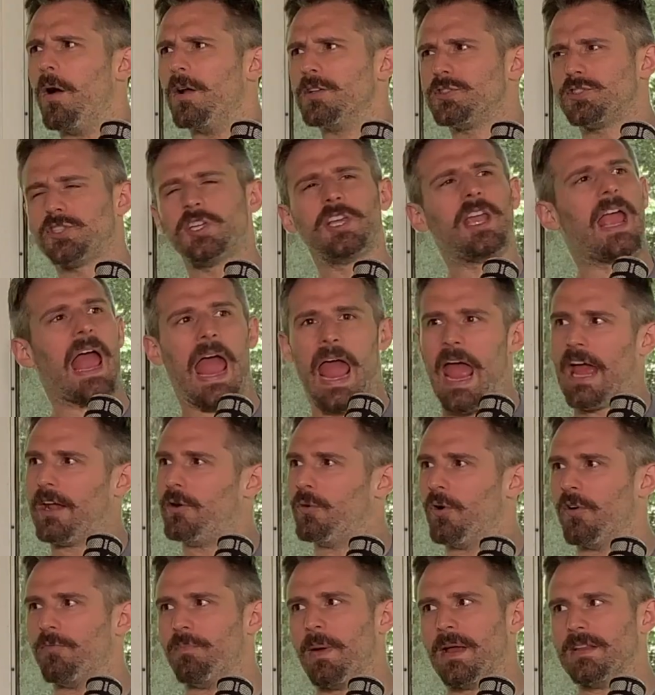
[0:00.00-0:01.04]
She had to
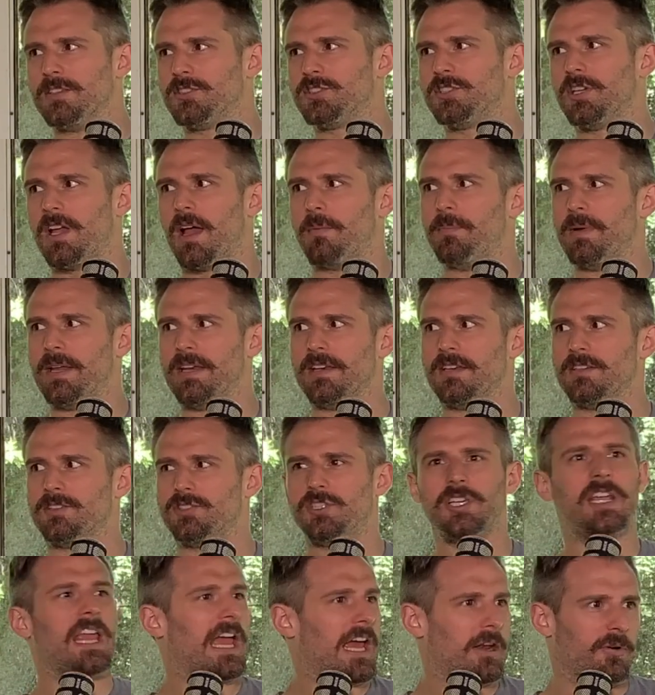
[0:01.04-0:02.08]
have been. She, I mean, she
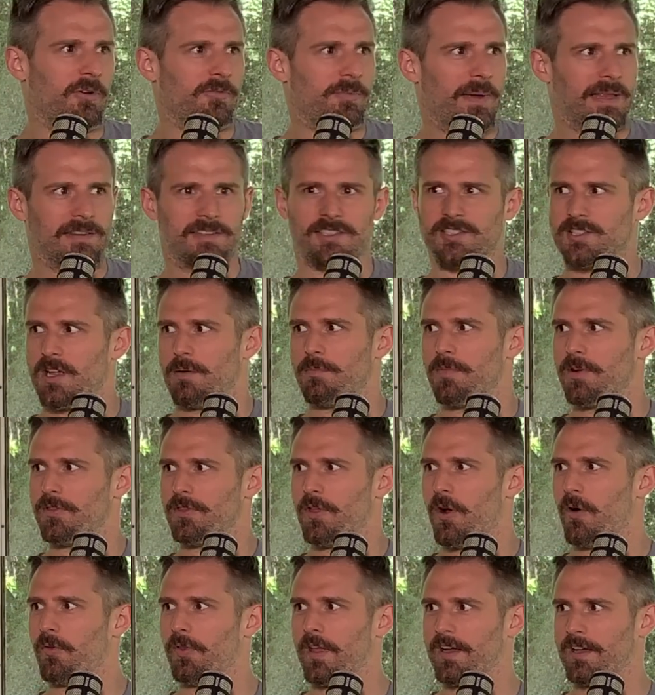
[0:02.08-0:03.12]
had to have been someone
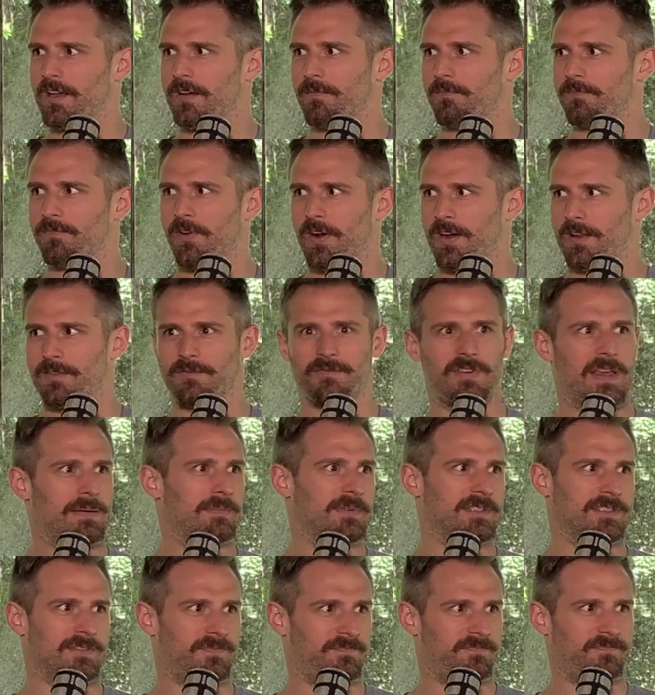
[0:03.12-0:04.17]
though, like a fucking
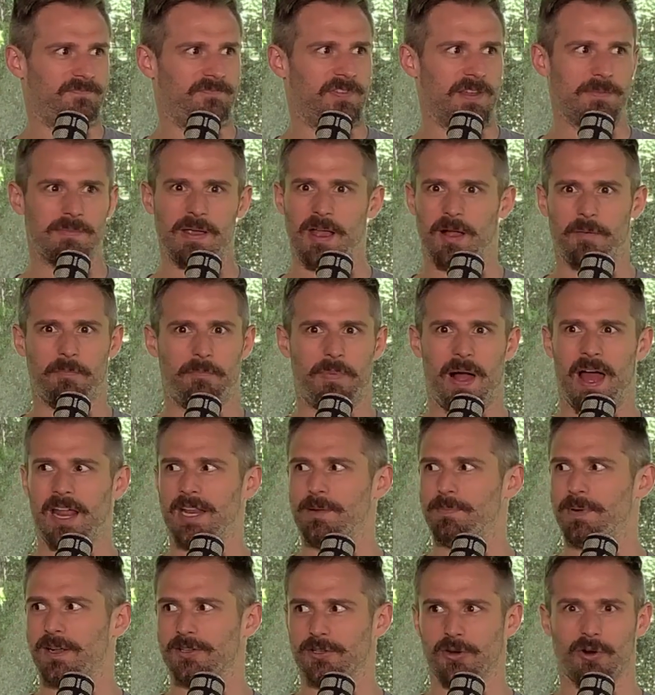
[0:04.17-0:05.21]
famous female uh,
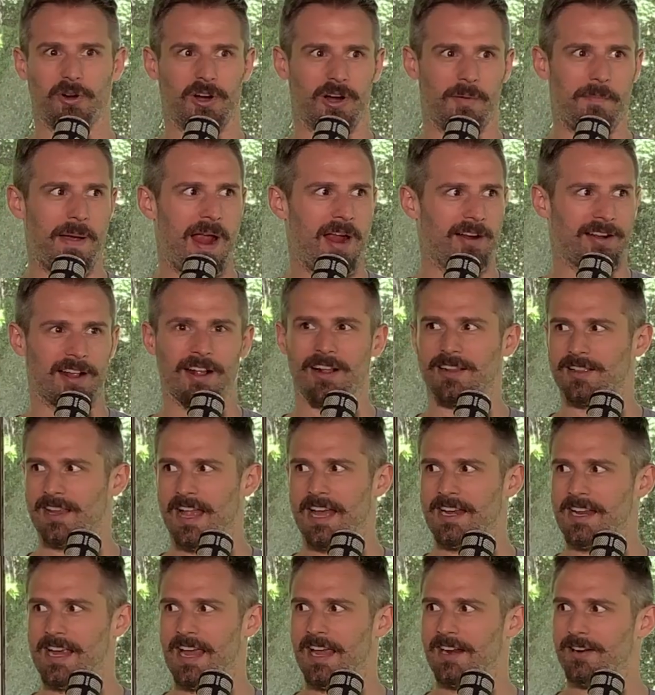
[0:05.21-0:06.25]
bodybuilder or an sure. American
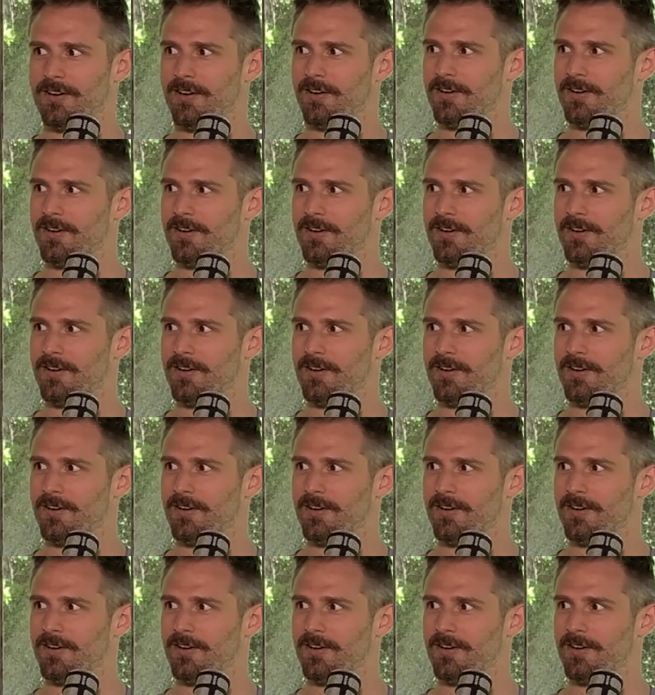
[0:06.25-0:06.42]
gladiator Yeah, or